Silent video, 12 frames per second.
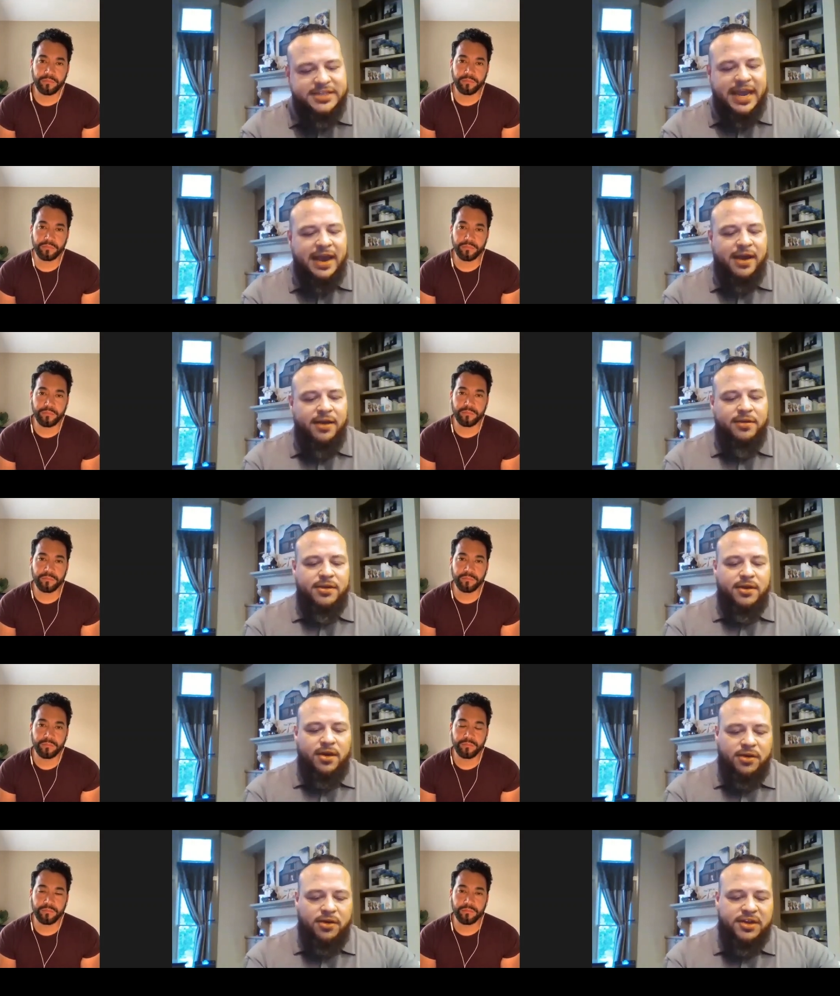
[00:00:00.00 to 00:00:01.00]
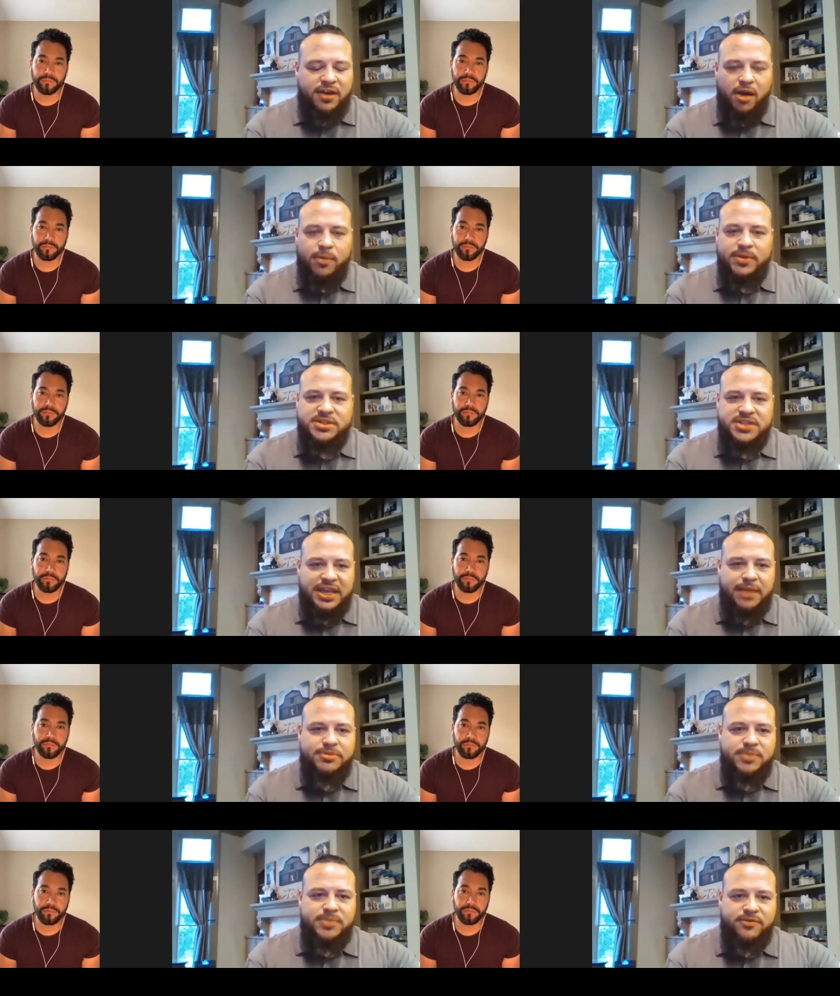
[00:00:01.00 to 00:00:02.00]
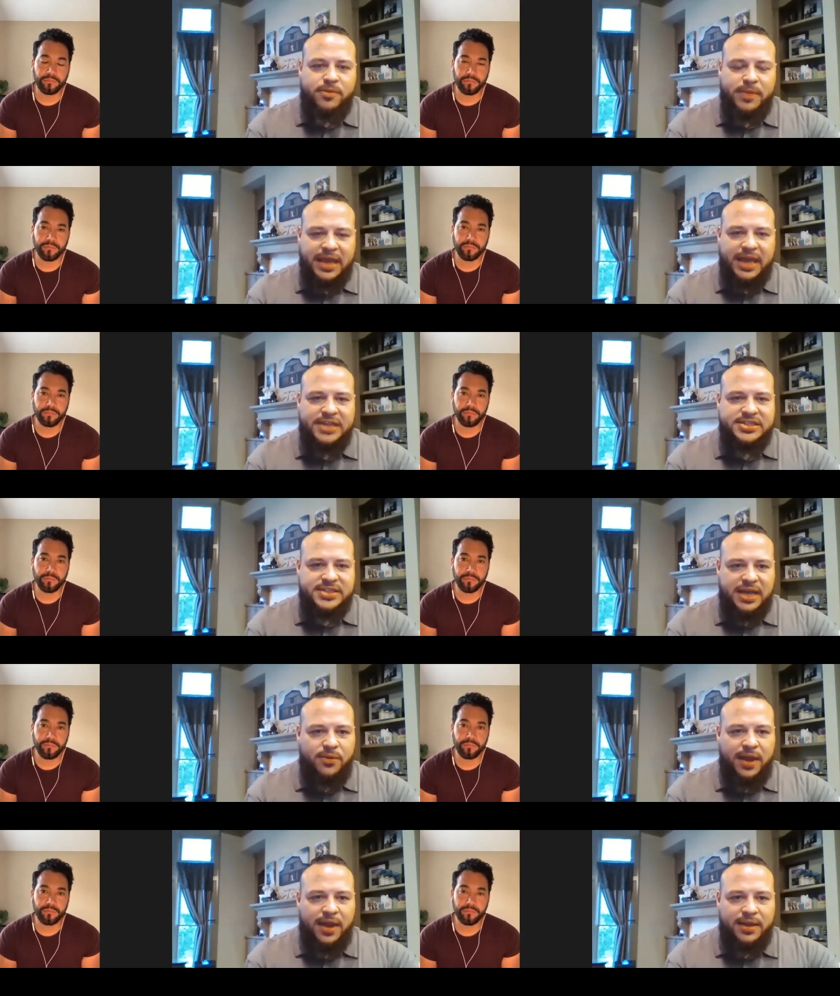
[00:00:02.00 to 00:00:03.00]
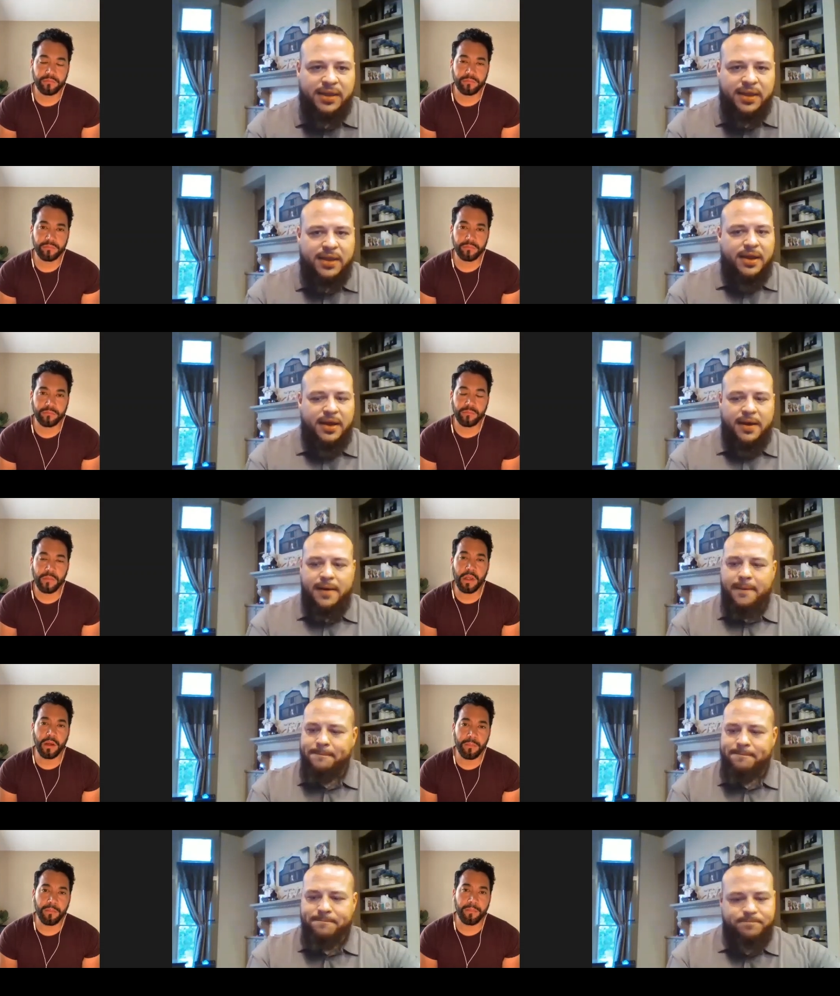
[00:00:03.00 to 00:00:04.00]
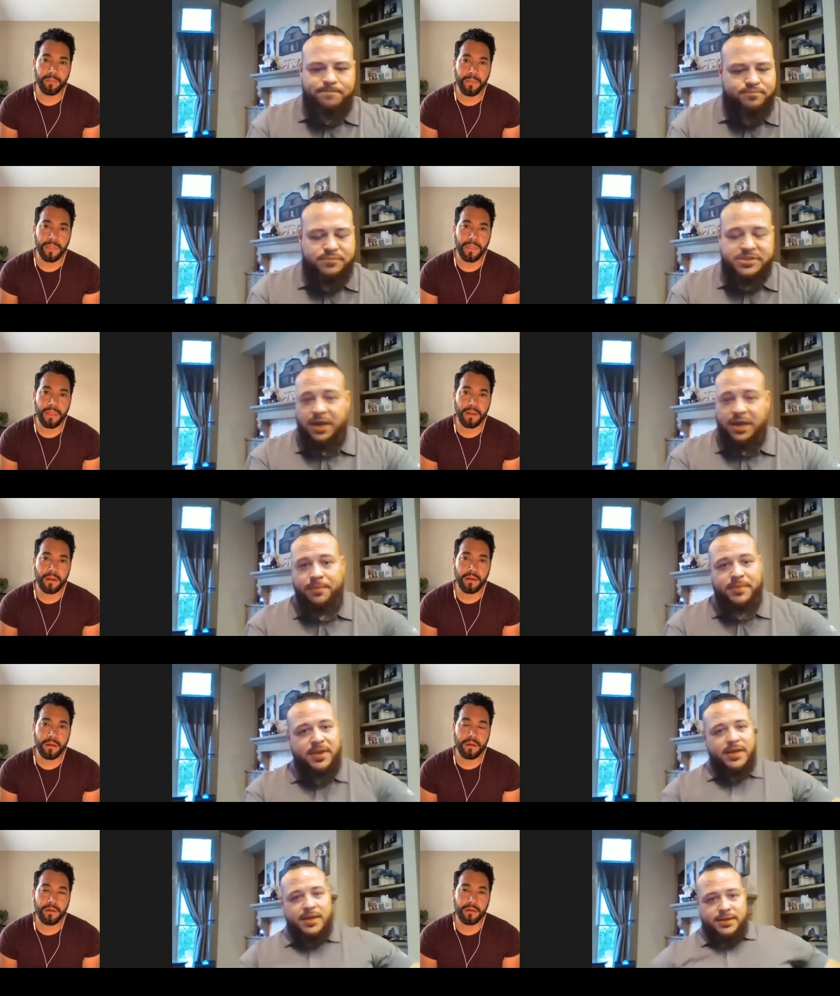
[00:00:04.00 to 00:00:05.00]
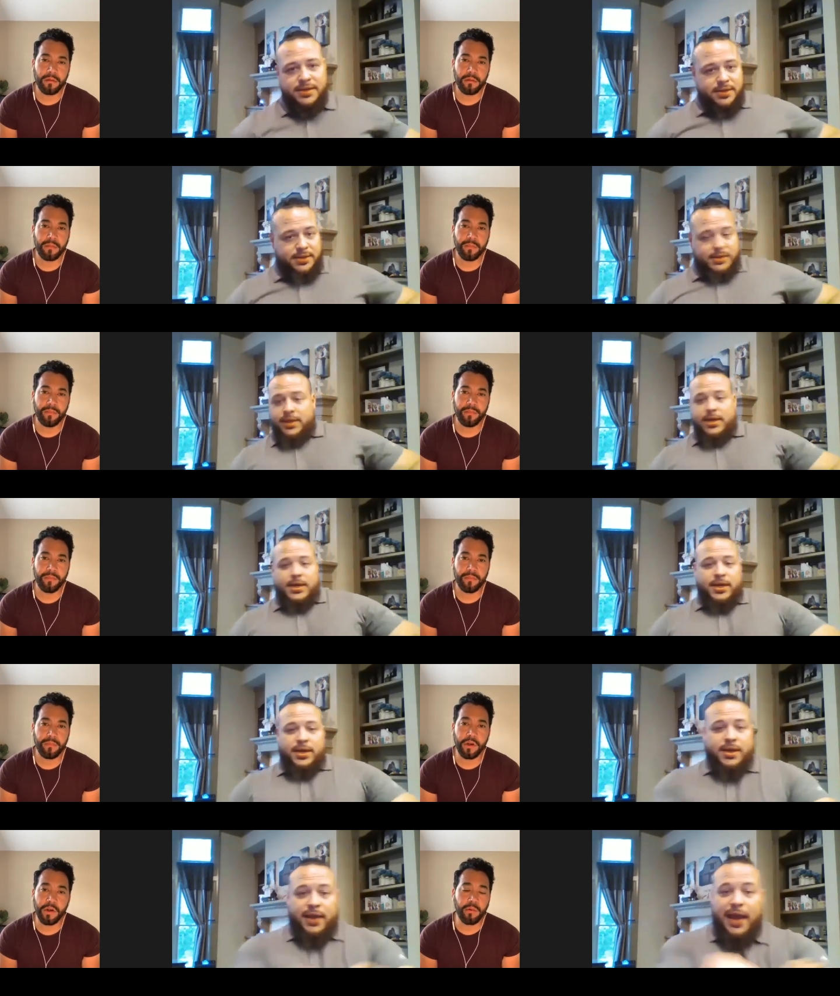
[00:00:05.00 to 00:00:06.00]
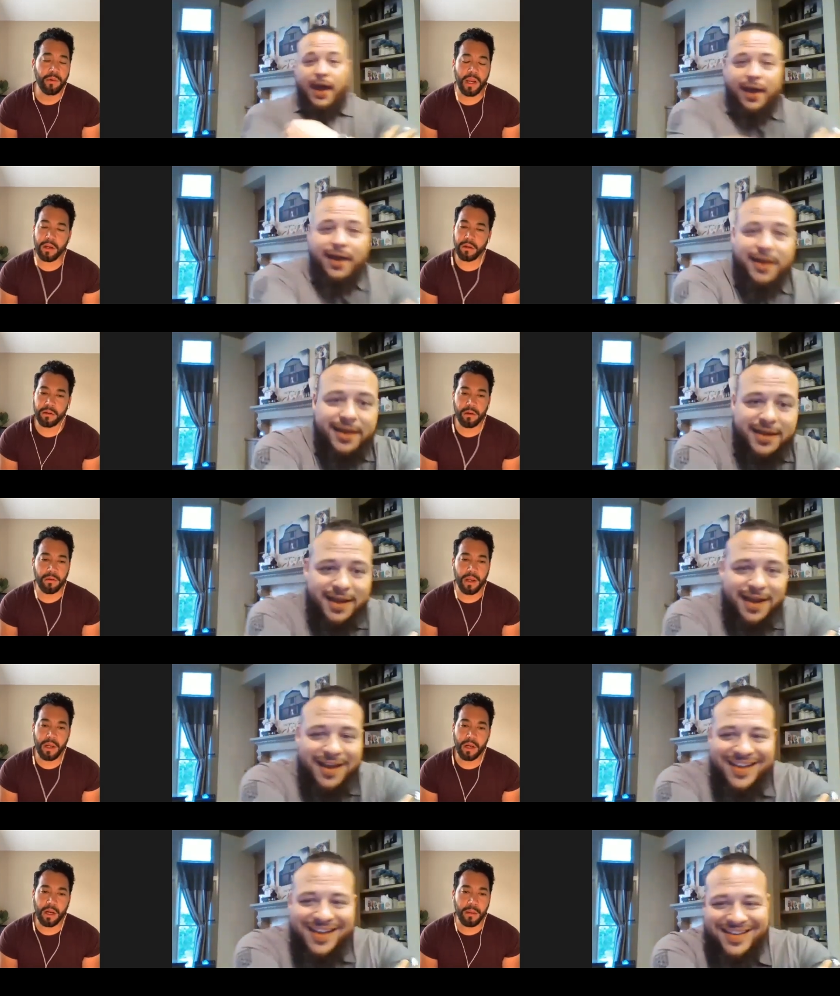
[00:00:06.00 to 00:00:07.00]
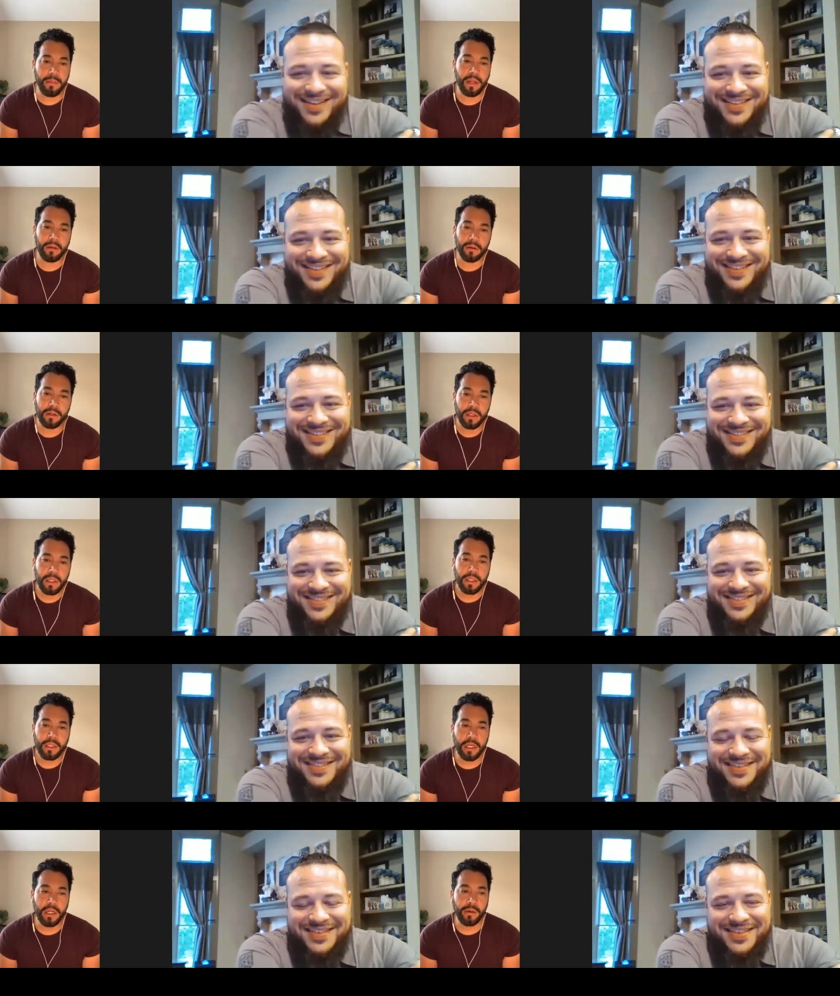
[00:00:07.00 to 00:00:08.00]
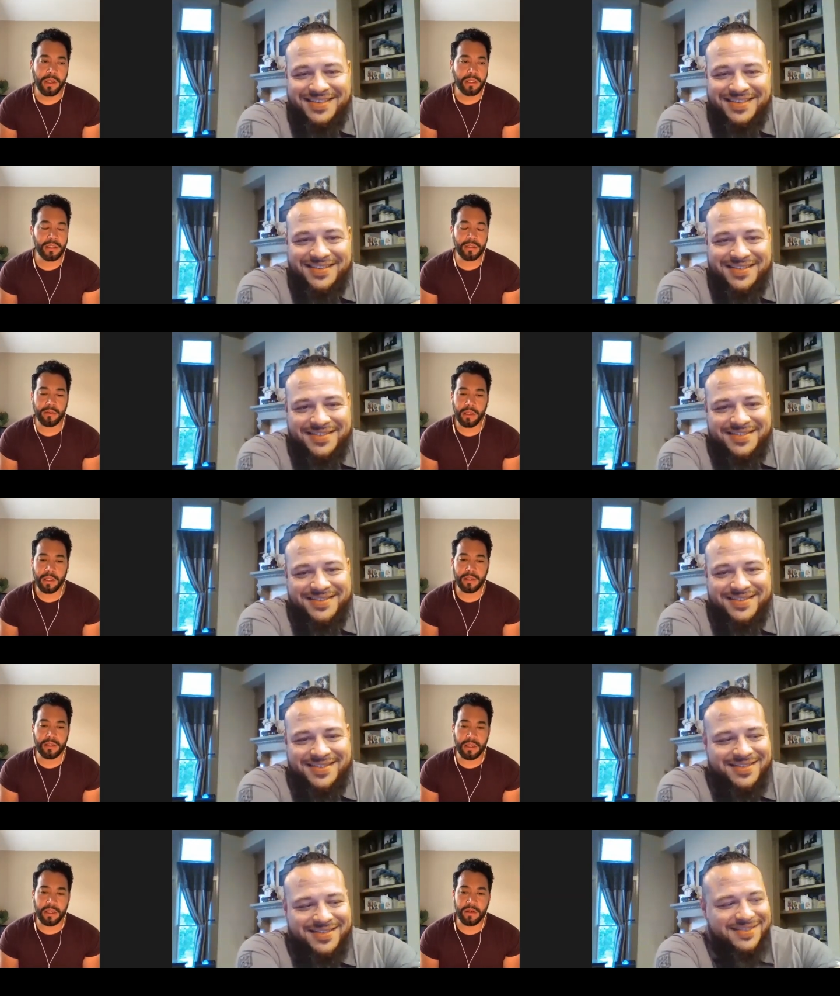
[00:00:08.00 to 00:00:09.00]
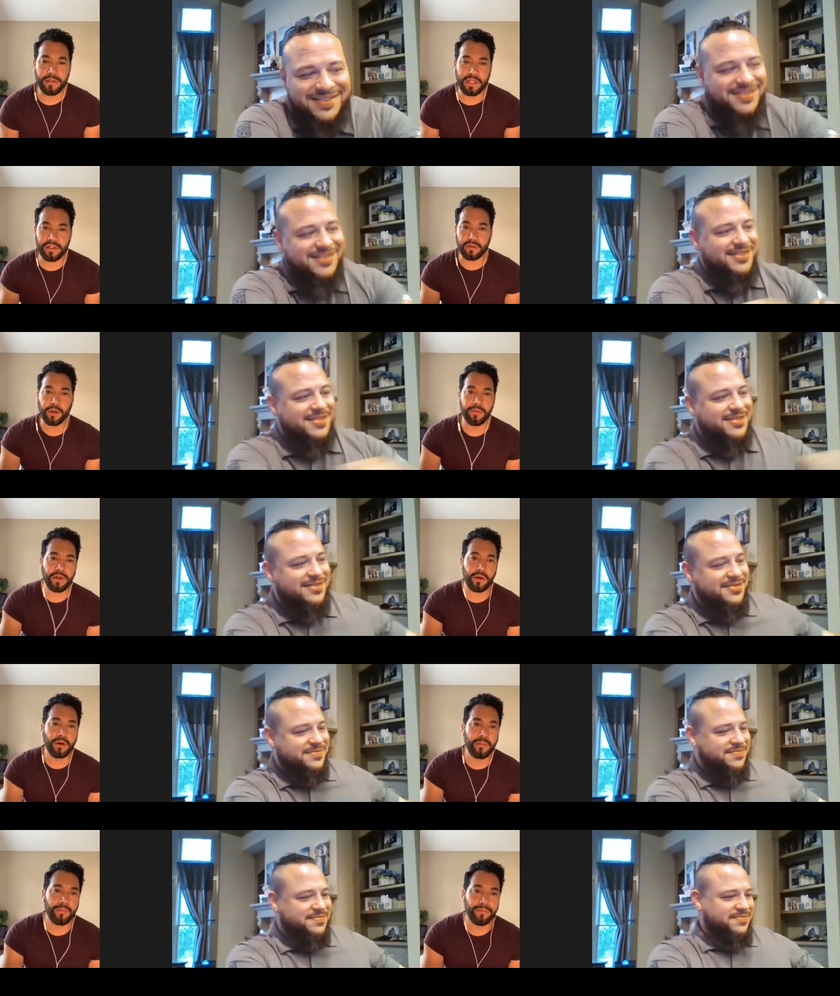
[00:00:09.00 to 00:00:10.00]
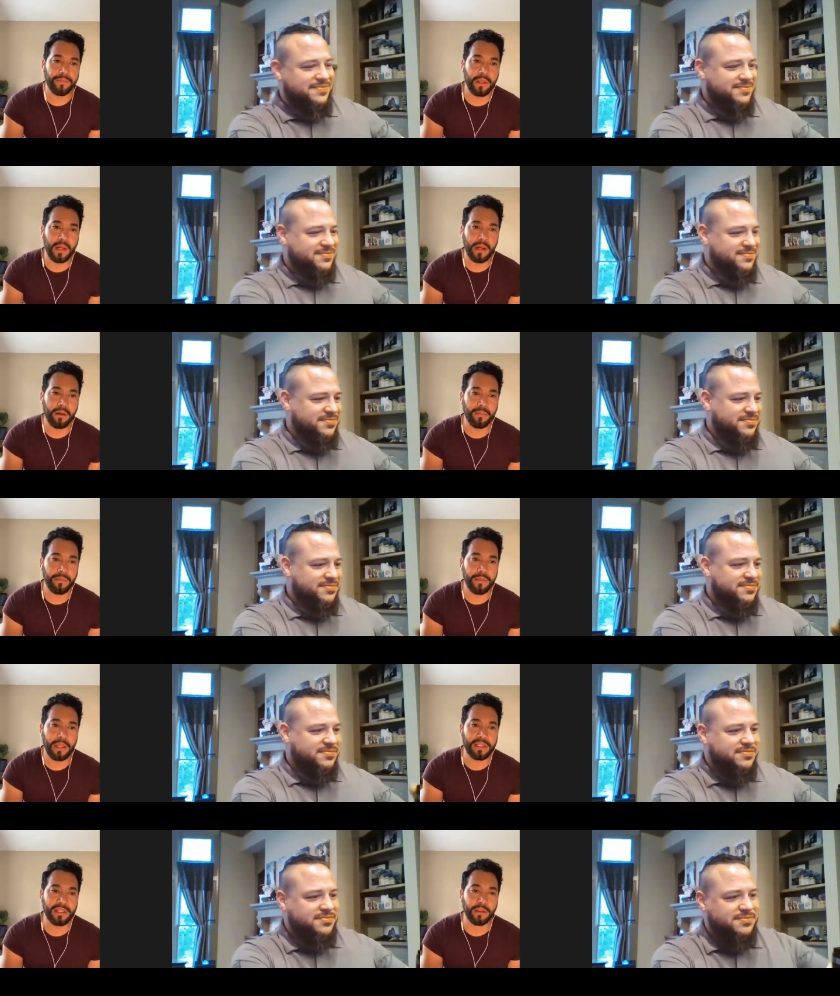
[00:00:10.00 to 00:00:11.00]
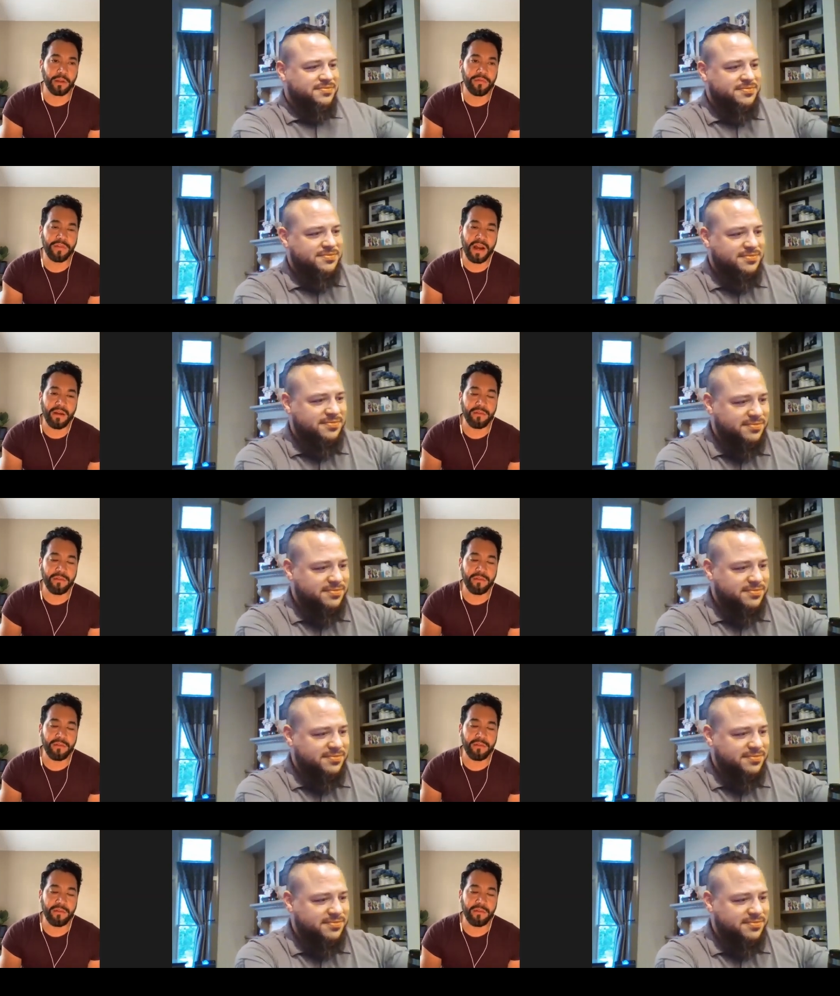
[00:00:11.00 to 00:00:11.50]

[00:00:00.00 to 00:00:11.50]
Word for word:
Speaker 1: down all the garbage that keeps men from engaging that way um, yeah. so
Speaker 2: no you're right you're right i mean you know it's it's and there's that scripture and i'll it's Luke five